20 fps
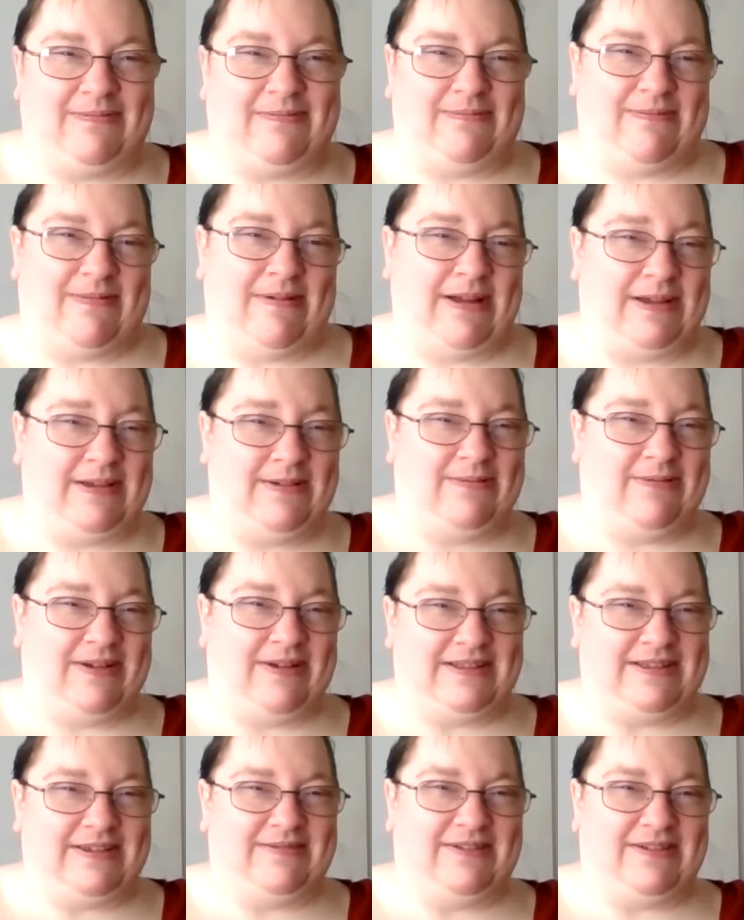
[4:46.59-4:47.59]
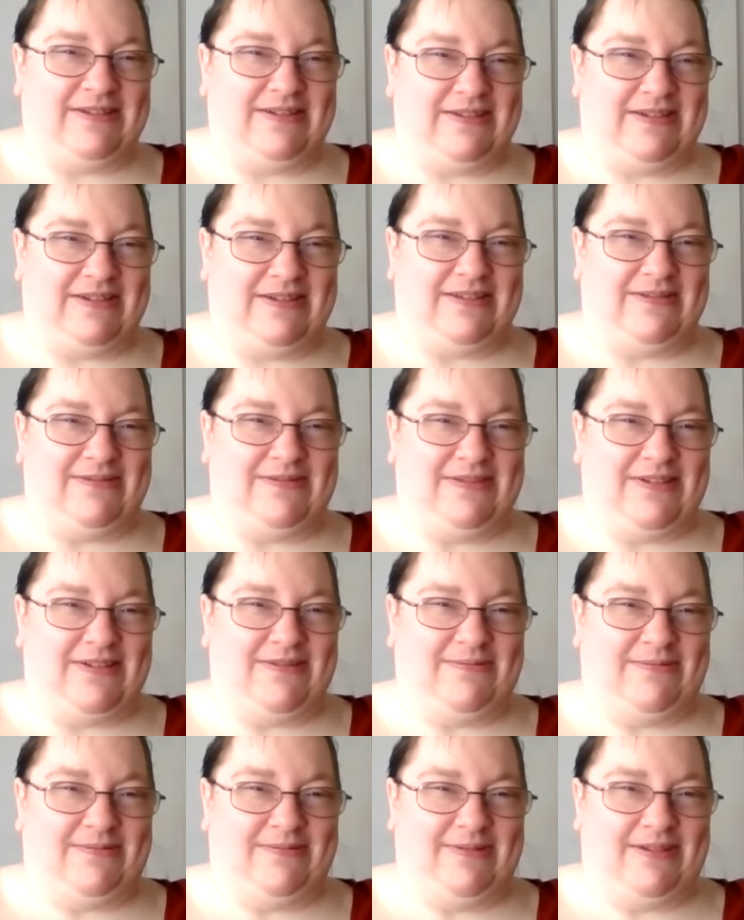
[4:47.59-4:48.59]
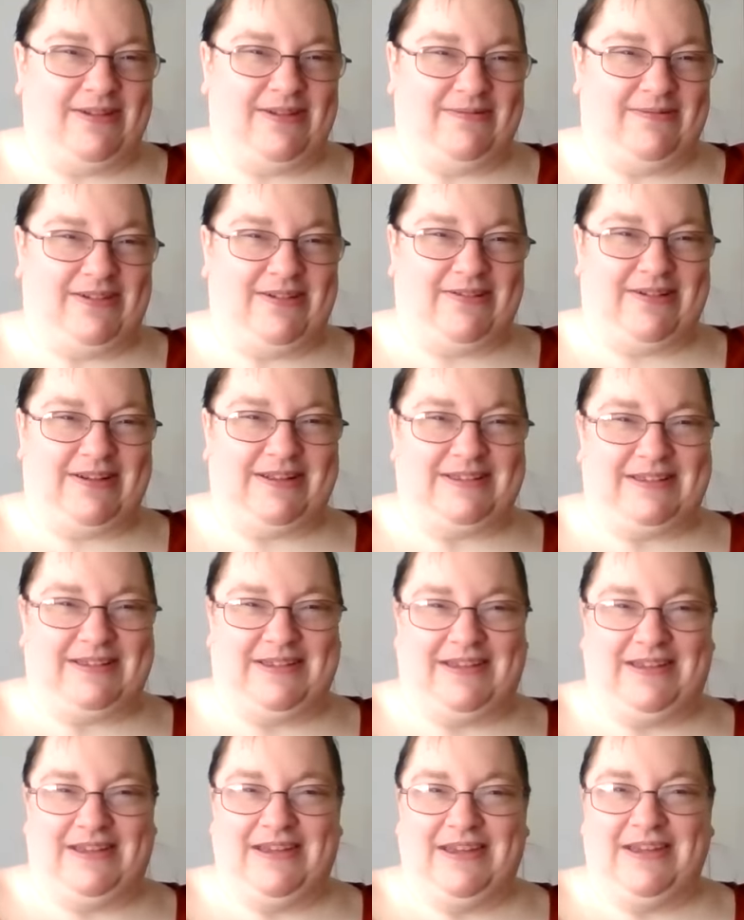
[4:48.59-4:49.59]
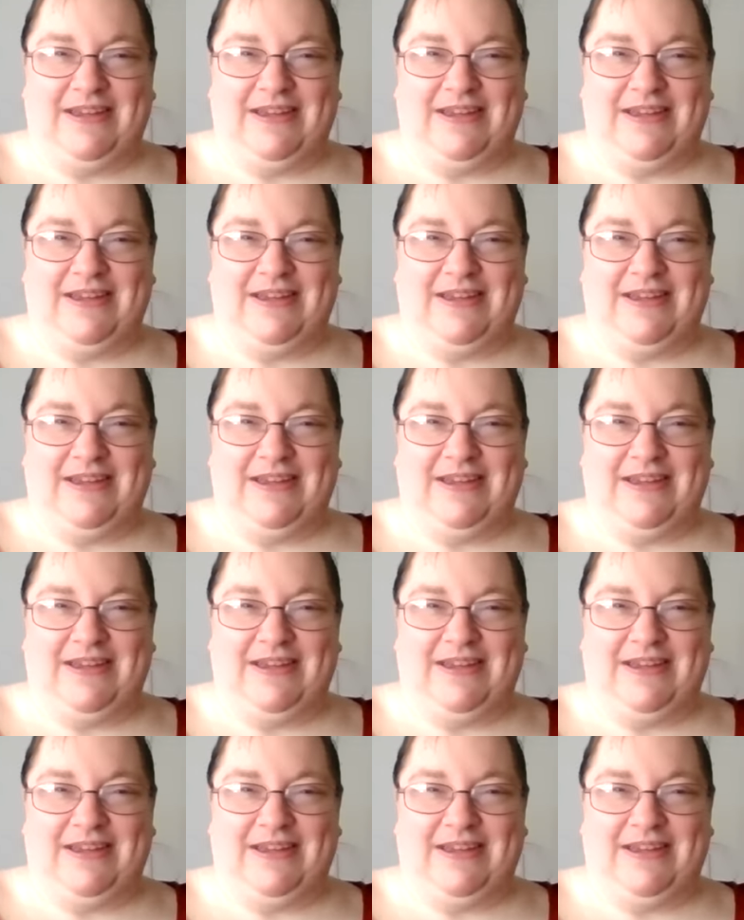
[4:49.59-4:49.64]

what you wanted to include in the film in regards to